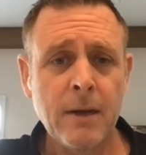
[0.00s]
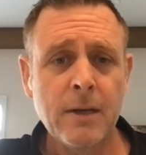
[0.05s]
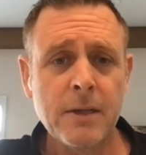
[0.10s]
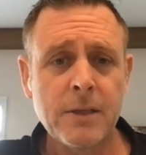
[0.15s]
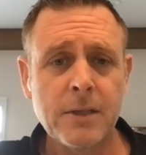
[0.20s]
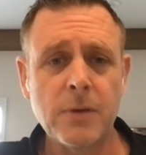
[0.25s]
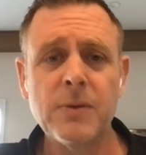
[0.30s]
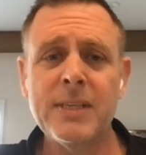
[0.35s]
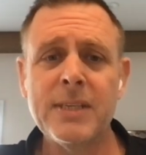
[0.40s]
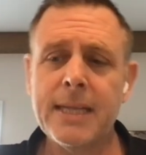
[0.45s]

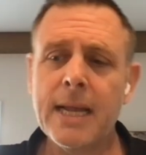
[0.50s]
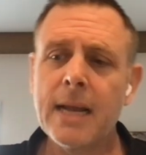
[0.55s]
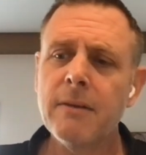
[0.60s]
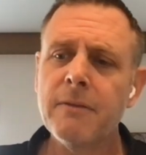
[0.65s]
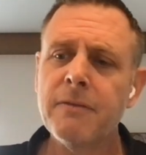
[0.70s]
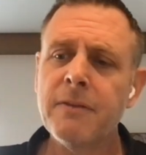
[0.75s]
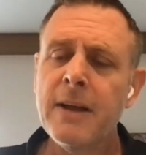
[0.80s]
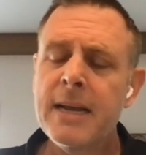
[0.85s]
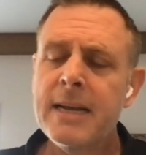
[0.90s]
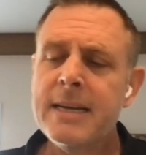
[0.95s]
So instead
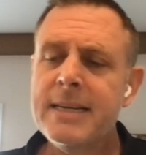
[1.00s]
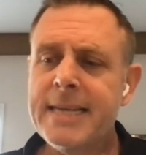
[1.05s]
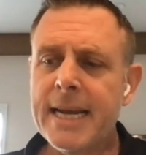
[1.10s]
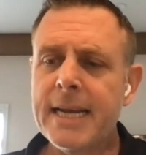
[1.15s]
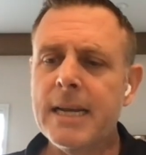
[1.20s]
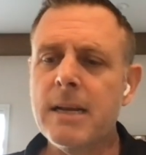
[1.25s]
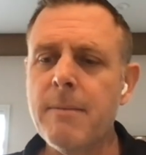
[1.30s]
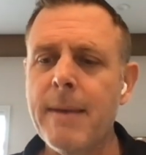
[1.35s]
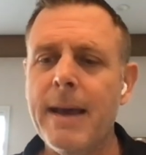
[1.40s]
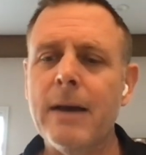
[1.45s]
of
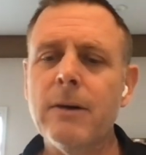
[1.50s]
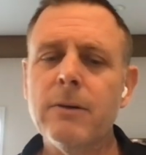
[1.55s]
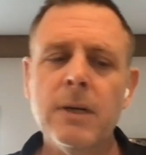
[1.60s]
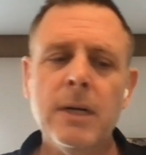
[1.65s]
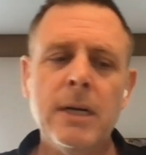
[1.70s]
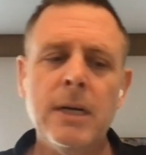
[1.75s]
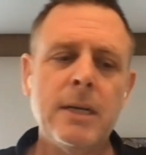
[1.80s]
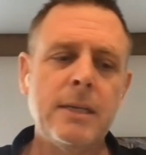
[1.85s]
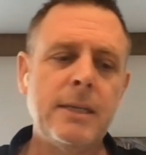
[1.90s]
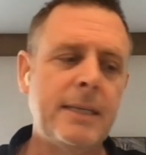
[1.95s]
digging them out,
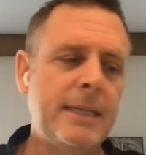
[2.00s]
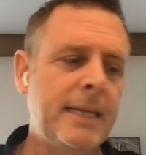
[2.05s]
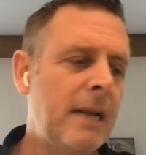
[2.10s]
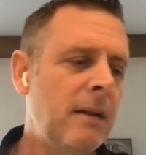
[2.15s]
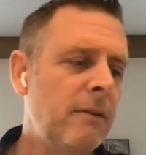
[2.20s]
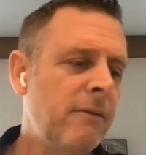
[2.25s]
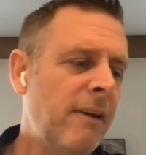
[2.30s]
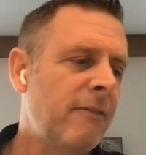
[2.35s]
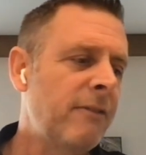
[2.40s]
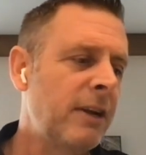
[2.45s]
instead
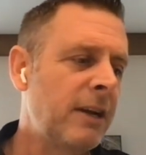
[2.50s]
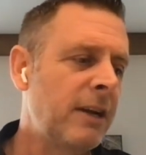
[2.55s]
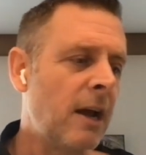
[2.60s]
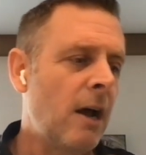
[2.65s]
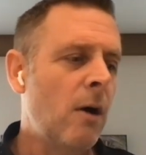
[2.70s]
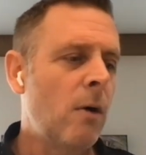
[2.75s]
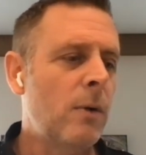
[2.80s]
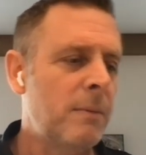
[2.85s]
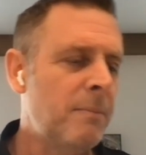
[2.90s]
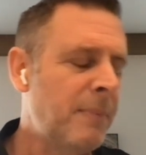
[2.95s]
of having a
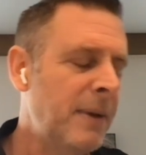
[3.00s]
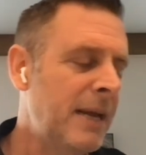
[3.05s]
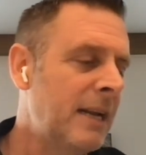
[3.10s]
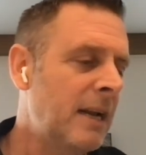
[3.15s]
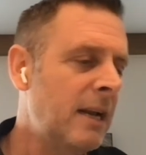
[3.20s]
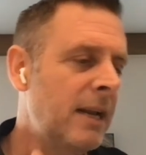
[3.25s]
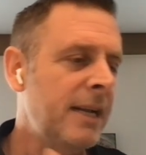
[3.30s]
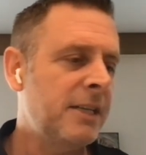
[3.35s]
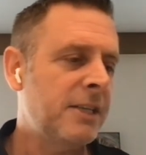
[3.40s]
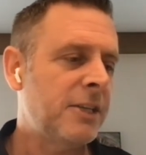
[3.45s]
go and being
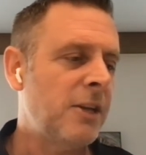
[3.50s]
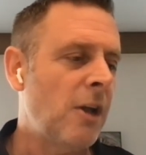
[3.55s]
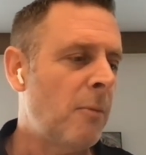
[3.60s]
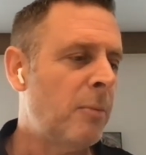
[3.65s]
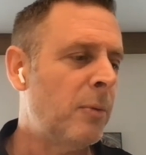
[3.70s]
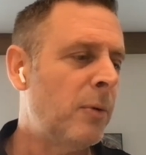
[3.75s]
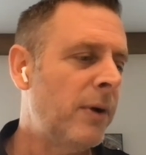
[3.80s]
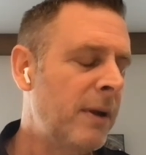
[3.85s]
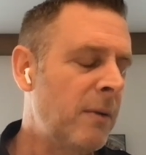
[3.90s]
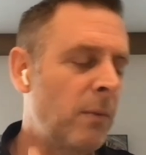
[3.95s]
elite
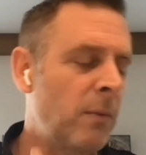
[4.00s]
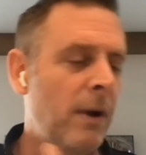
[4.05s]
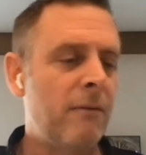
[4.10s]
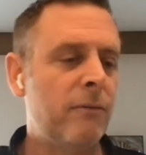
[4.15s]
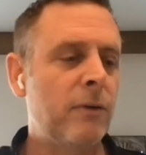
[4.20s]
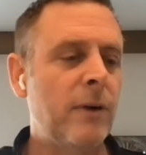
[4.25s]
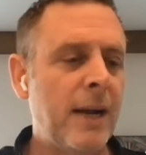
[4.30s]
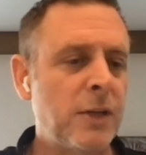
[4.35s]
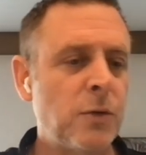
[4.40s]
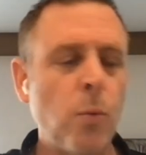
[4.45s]
snobbery and
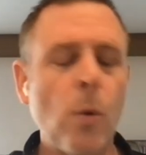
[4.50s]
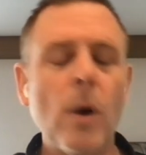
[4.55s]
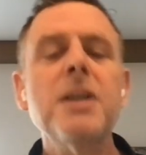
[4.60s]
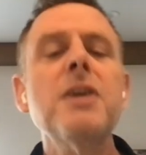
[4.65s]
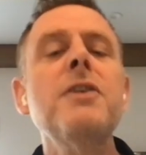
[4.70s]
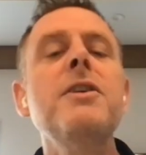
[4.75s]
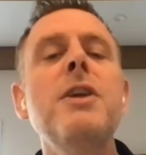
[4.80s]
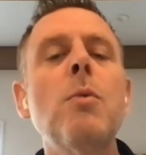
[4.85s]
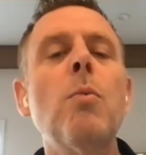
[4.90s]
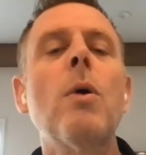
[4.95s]
whatever else, why
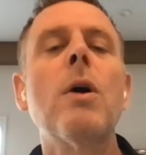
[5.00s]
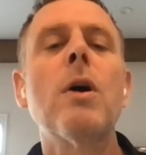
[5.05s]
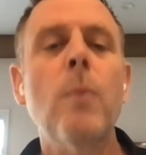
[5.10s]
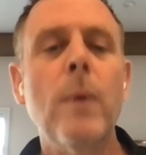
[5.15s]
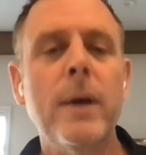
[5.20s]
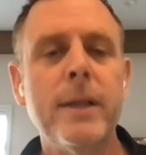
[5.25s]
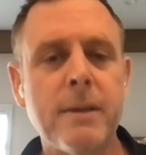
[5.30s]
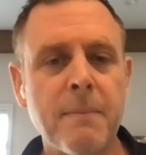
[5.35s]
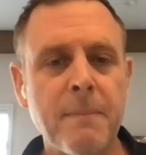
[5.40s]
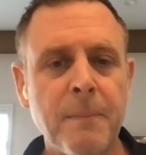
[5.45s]
don't you work
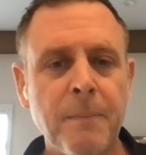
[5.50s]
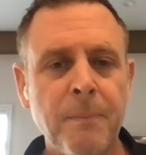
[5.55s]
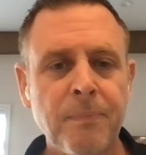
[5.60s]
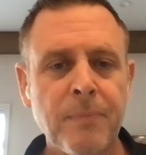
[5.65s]
with them?